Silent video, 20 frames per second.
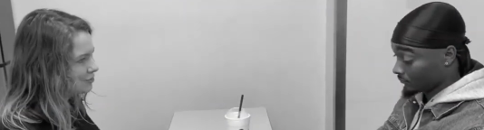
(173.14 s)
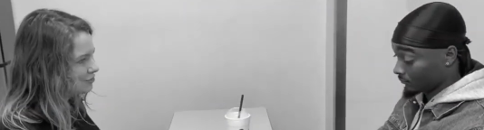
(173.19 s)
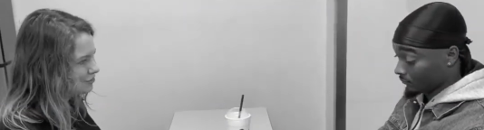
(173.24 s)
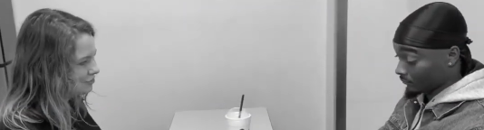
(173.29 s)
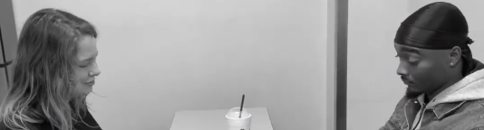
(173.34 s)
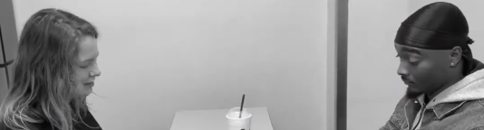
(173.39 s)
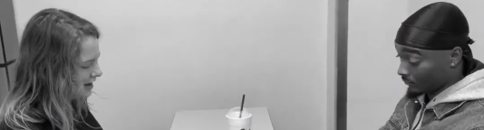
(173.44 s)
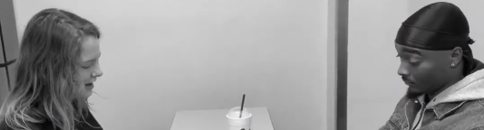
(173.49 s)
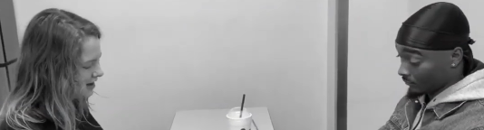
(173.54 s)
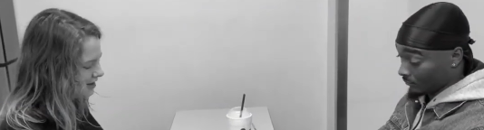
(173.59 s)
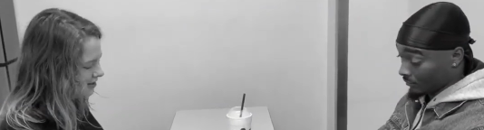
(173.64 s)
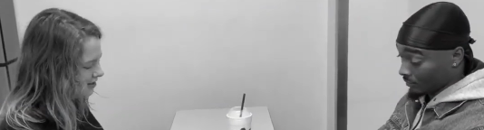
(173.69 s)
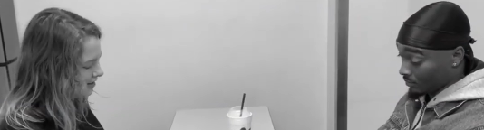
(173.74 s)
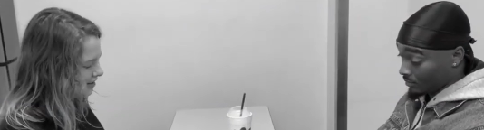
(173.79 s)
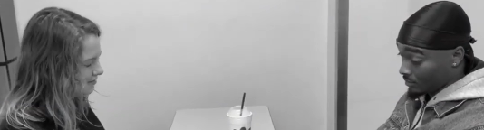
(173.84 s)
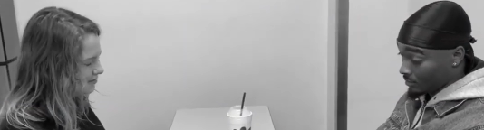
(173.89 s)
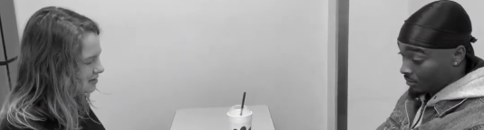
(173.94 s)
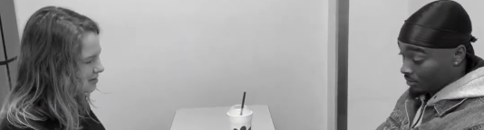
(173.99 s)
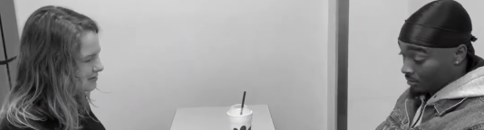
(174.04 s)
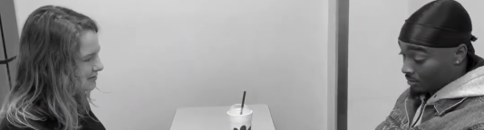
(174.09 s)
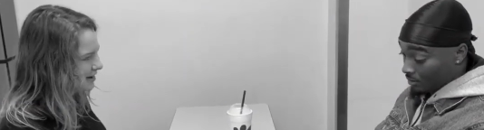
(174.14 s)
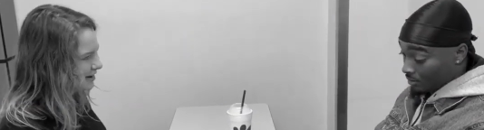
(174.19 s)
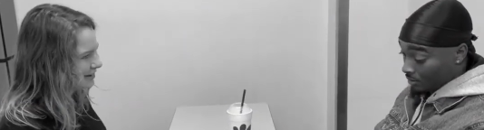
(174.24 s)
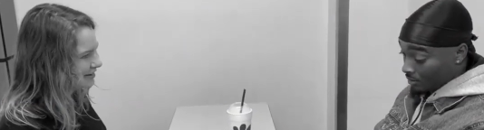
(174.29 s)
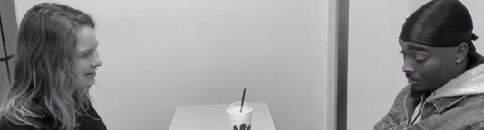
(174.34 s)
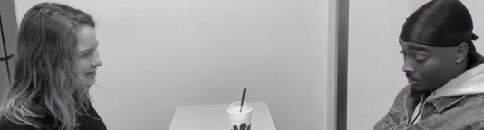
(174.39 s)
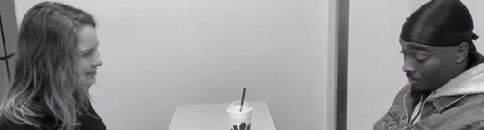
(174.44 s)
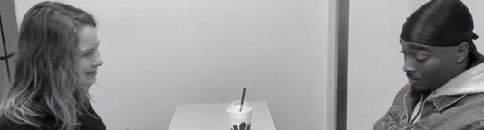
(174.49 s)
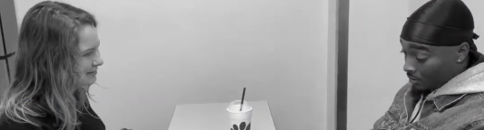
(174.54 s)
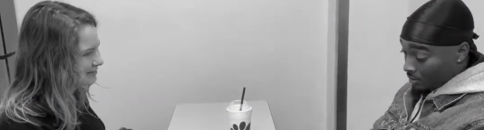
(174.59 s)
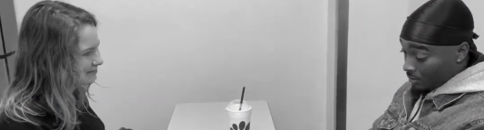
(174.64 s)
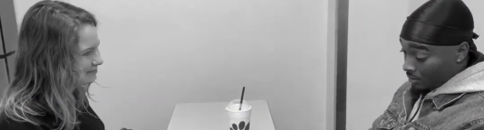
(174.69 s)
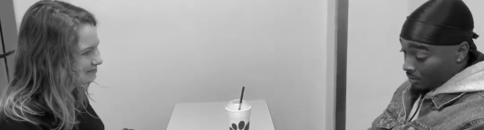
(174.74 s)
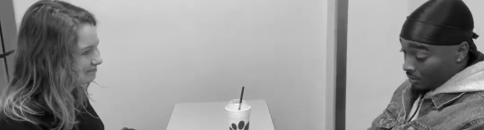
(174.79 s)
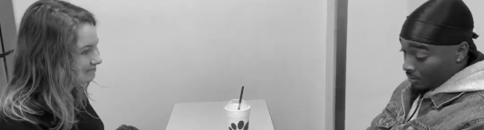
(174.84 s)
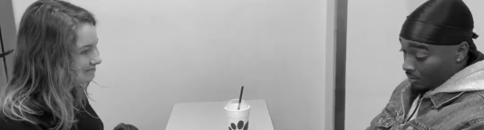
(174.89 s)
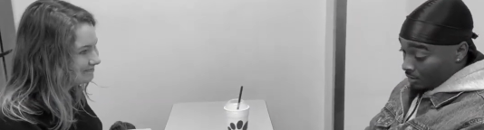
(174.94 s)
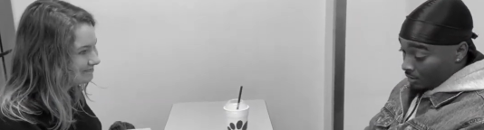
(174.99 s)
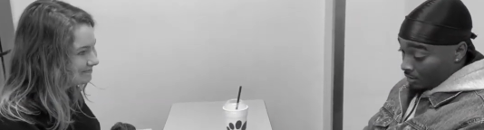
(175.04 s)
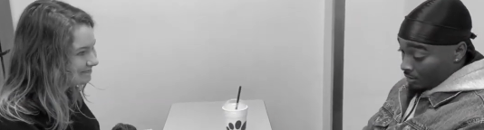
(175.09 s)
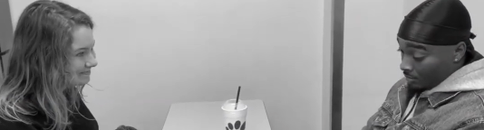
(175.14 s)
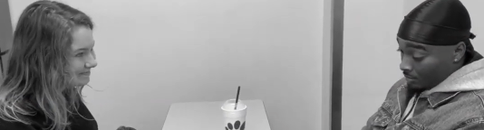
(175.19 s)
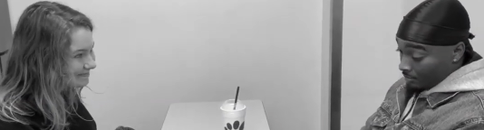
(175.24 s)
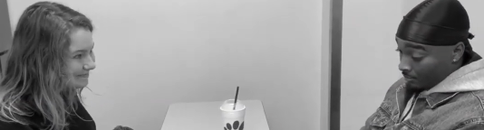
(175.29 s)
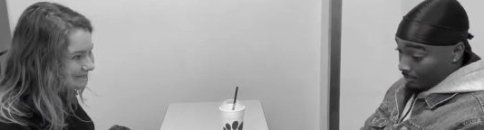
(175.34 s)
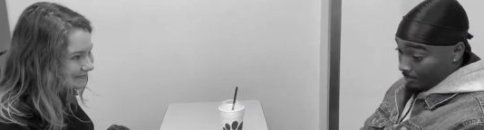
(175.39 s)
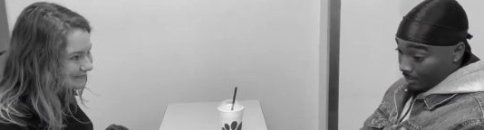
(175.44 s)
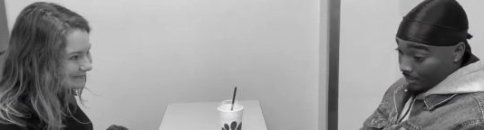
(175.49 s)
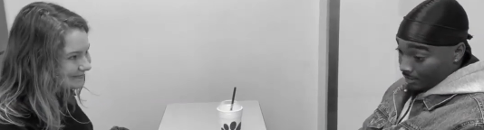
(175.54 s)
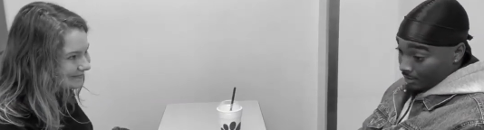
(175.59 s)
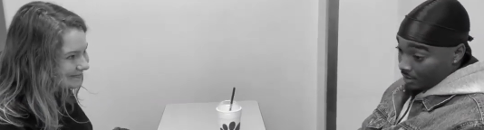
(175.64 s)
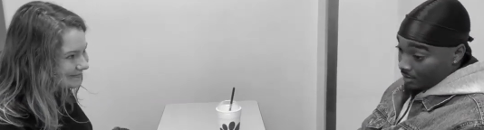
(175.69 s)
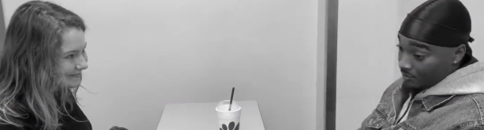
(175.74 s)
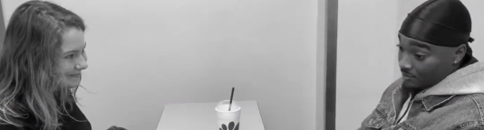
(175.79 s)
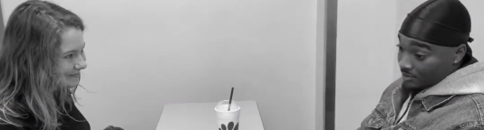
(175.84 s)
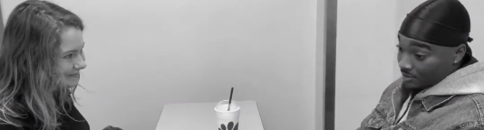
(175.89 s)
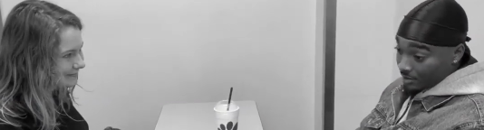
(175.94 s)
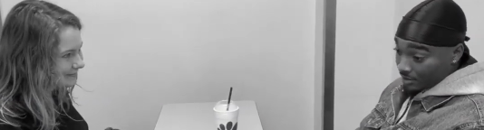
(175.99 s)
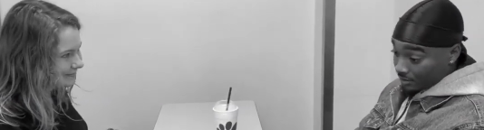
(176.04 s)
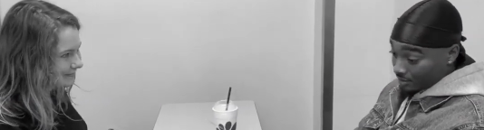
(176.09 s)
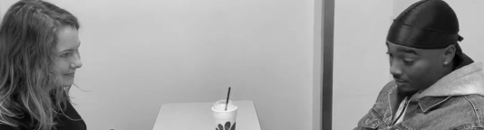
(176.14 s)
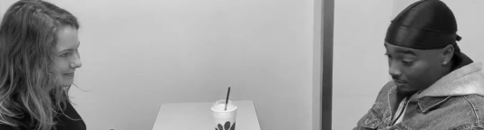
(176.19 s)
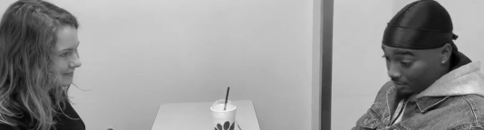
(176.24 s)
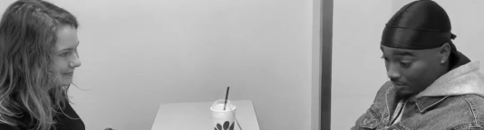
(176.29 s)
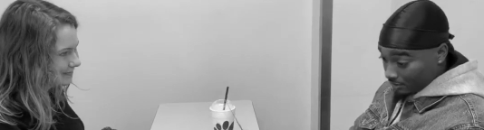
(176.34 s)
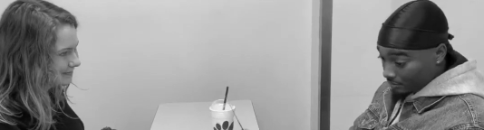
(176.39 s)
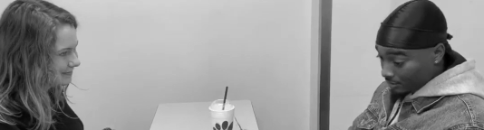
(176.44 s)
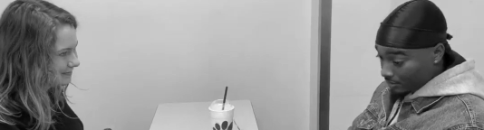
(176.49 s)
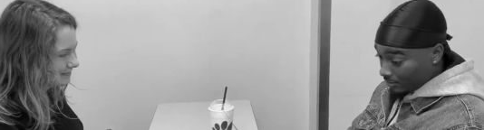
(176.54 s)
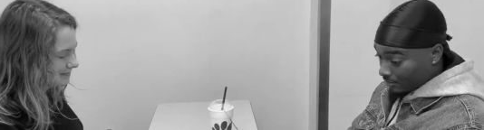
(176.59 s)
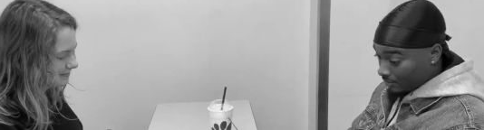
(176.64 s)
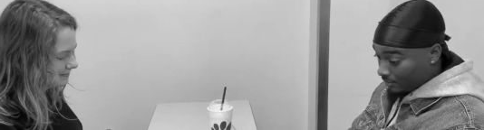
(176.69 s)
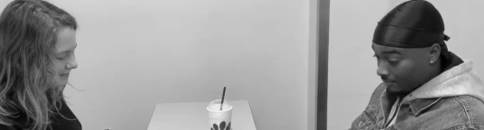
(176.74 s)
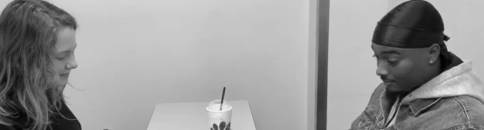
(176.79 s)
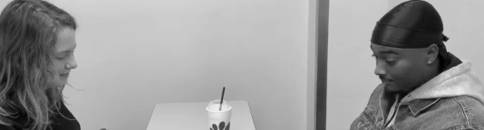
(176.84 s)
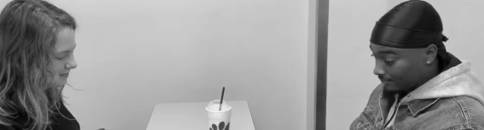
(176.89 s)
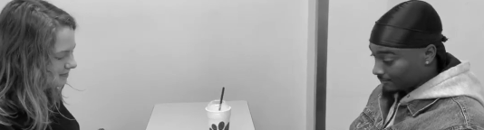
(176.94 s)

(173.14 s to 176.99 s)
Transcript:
Speaker 1: was your day? Tell me about it.
Speaker 2: My day was like any other day.